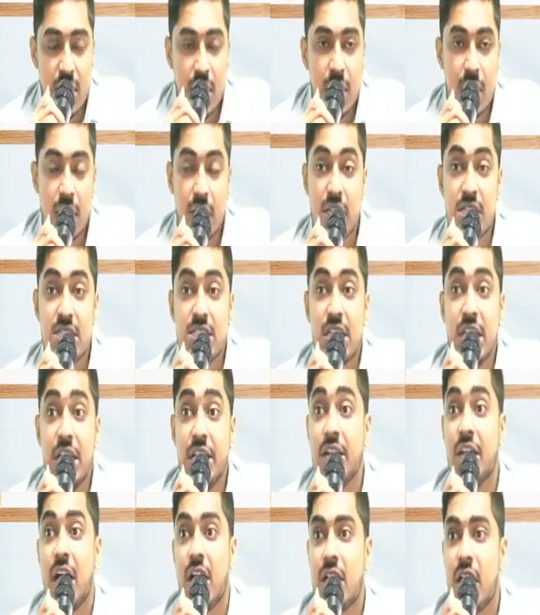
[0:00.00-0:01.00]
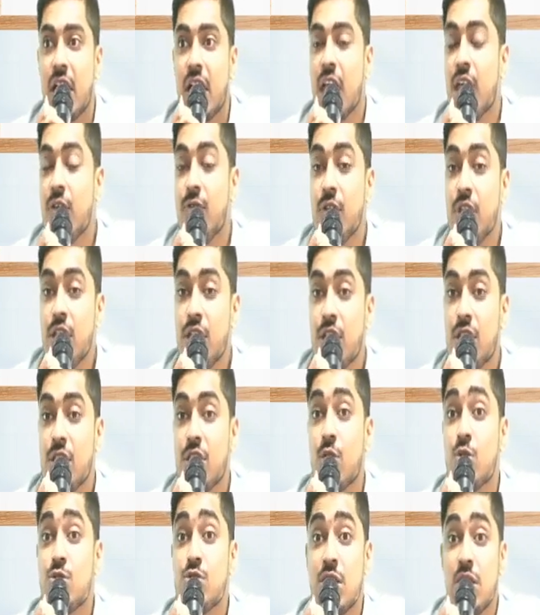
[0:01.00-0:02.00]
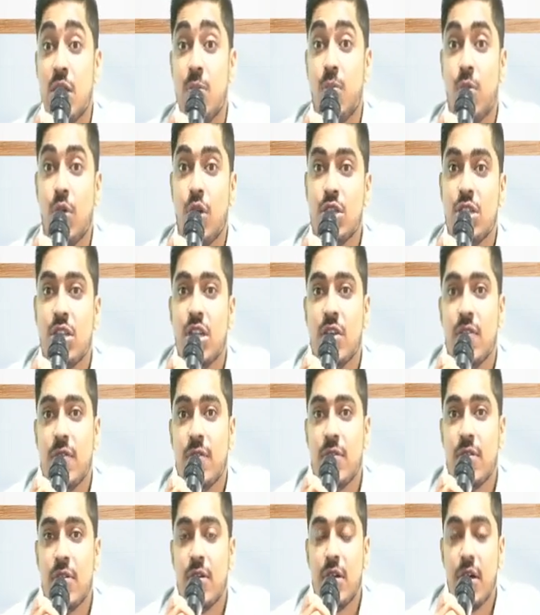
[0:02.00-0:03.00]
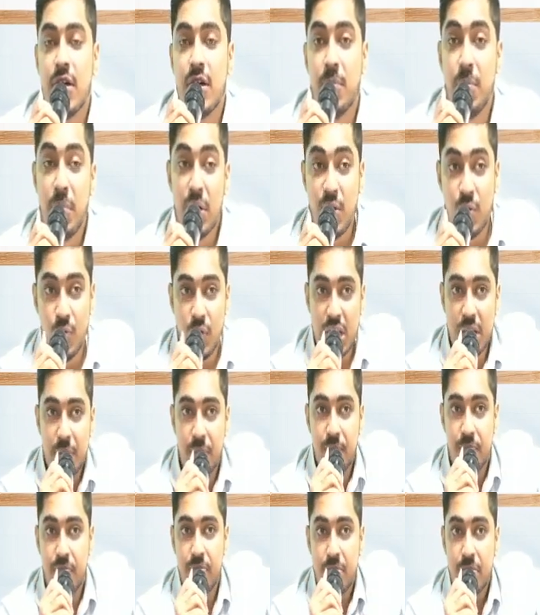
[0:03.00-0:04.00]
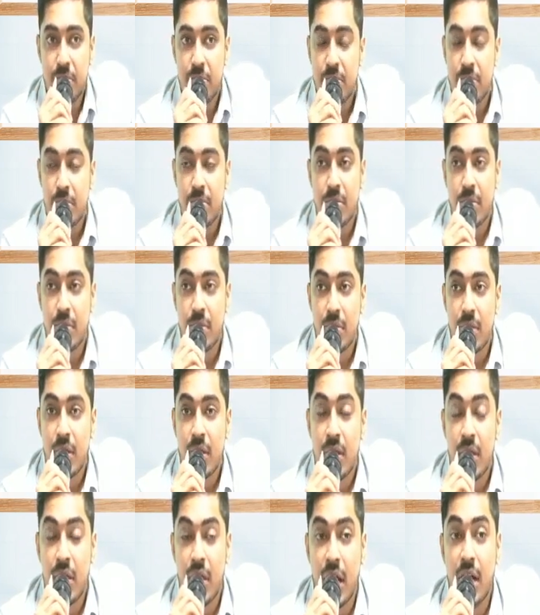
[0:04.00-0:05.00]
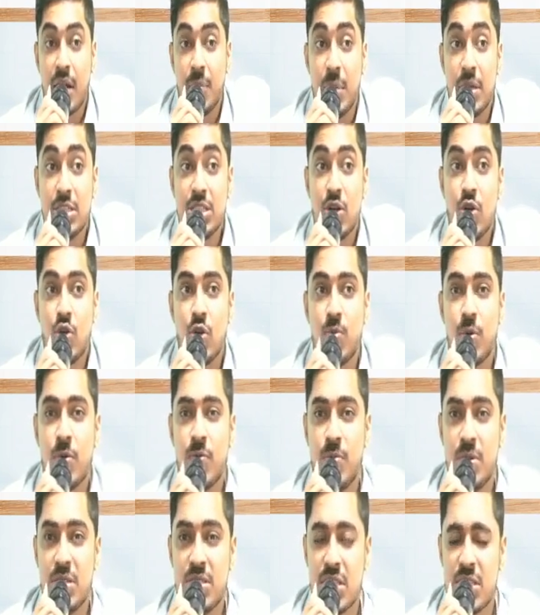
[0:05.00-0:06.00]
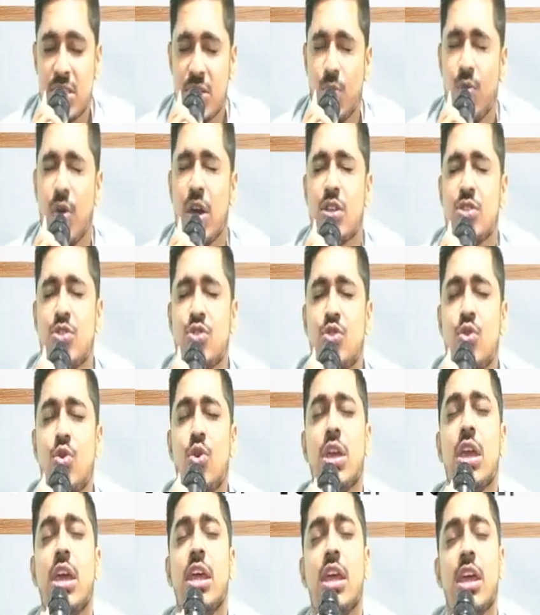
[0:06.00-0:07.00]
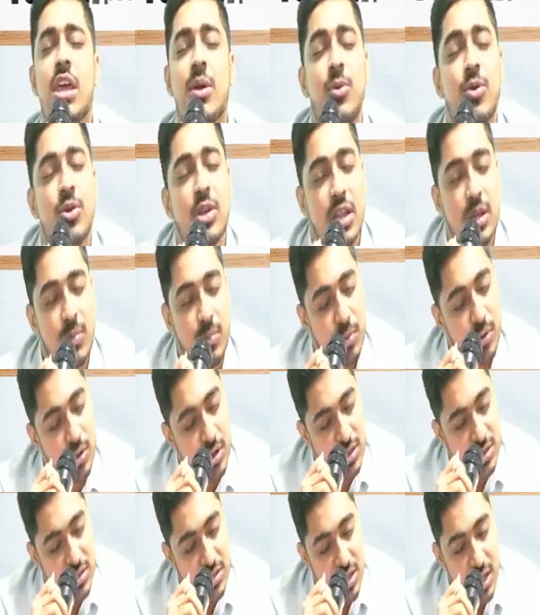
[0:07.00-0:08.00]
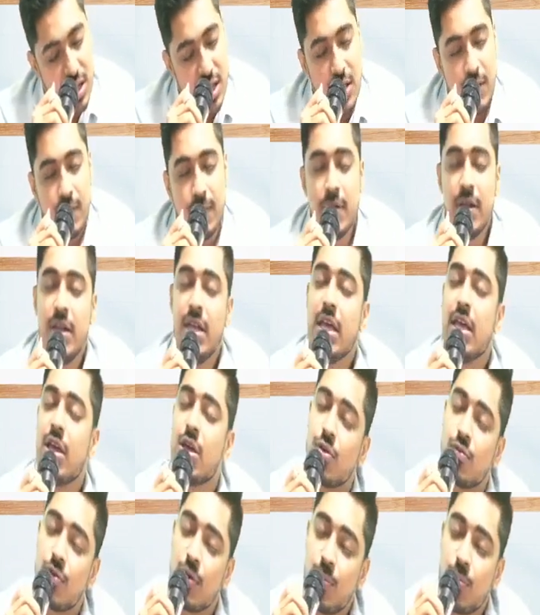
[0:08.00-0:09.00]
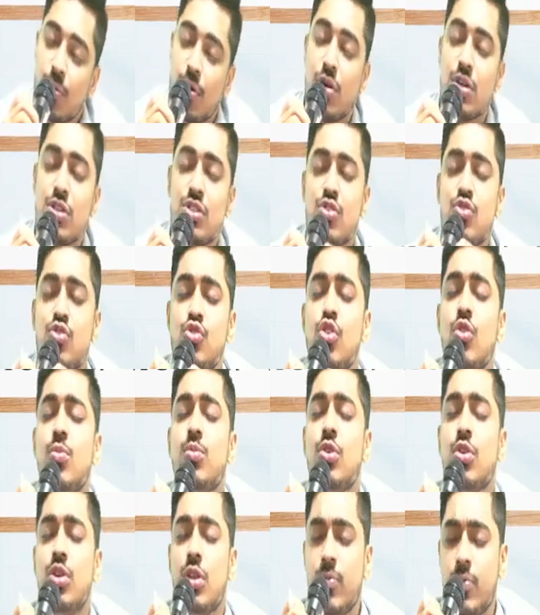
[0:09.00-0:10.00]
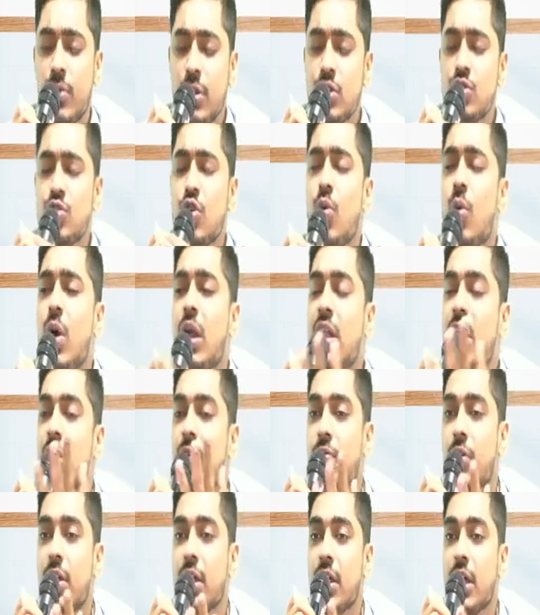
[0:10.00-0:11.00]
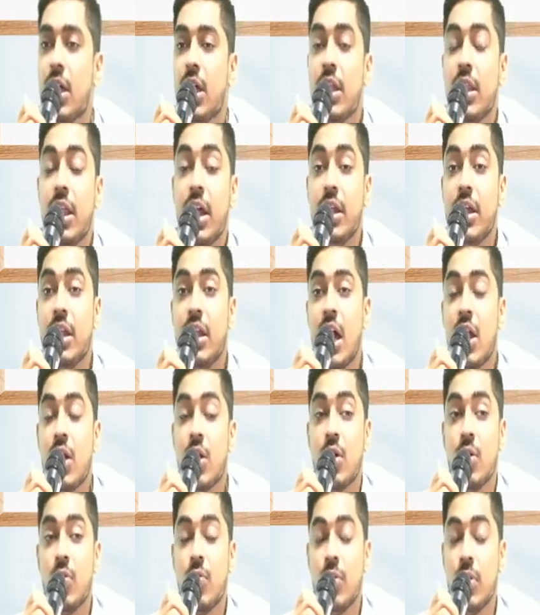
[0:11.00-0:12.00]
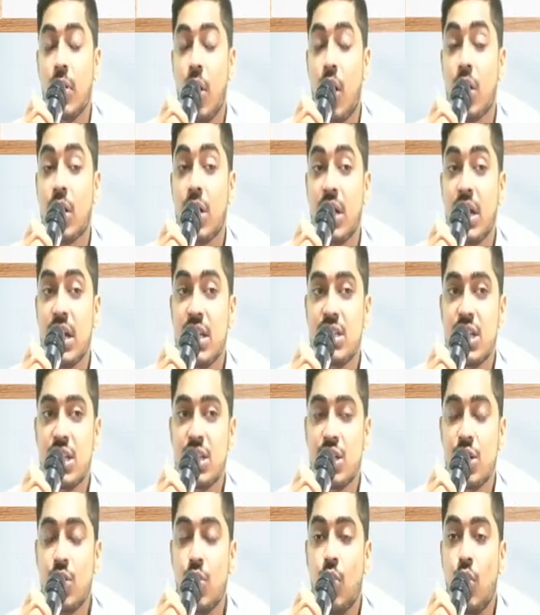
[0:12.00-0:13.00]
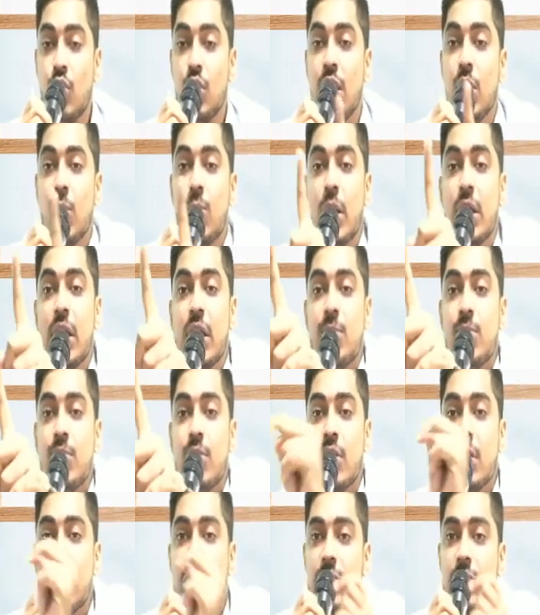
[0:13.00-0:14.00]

Yes, in Tata every year 1,000 employees leave. But we at Maja Group of Business, we are so caring about our employees. We take care of employees so beautifully, so wonderfully that in our organization only one employee.